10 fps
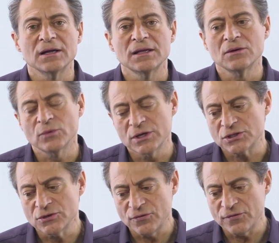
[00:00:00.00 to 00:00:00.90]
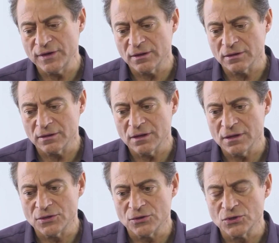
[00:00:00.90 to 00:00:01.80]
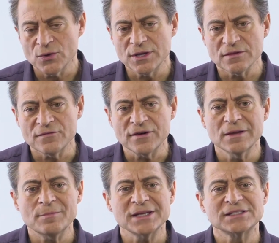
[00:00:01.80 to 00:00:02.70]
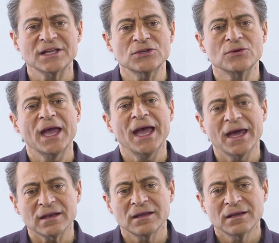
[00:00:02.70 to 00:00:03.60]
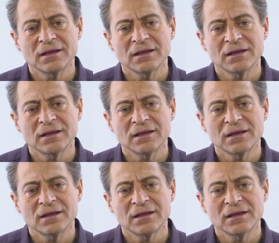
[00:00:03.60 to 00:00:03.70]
in which you feel you're doing the very best that you can.